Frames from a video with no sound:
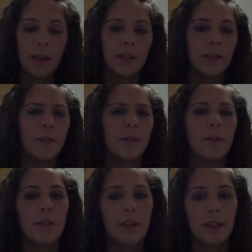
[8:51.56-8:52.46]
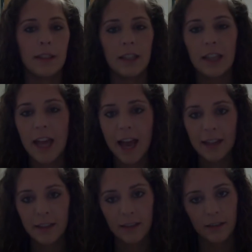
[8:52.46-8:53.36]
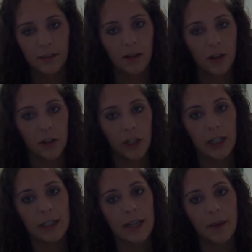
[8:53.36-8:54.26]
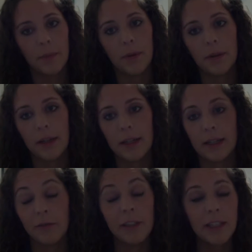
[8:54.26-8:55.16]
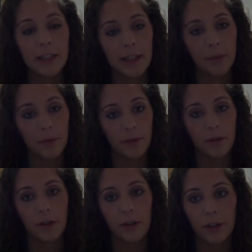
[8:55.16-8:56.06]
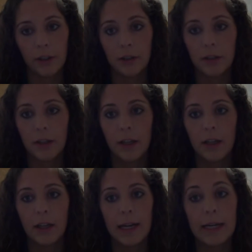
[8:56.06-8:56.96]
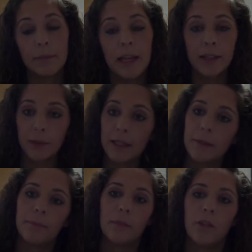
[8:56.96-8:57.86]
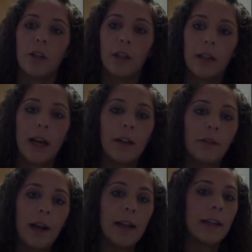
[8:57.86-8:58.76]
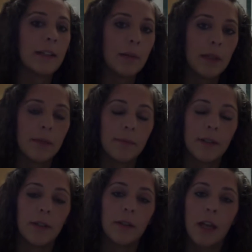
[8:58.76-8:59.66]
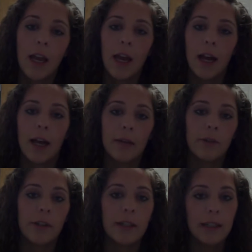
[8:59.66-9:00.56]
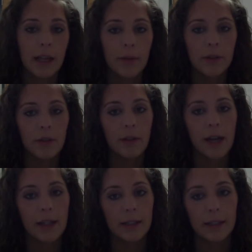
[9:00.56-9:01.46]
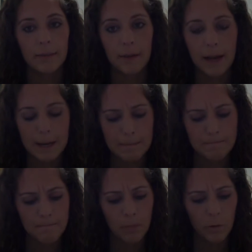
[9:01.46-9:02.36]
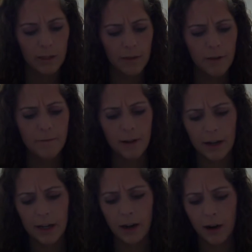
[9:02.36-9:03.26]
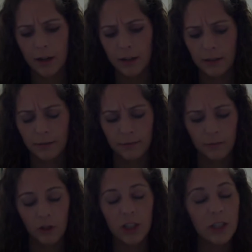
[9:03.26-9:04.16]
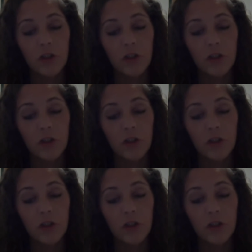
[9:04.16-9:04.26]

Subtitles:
So this last concrete example is a written sample that occurred last week during a guided writing assignment. So during this assignment, student X was having a very hard, well, just in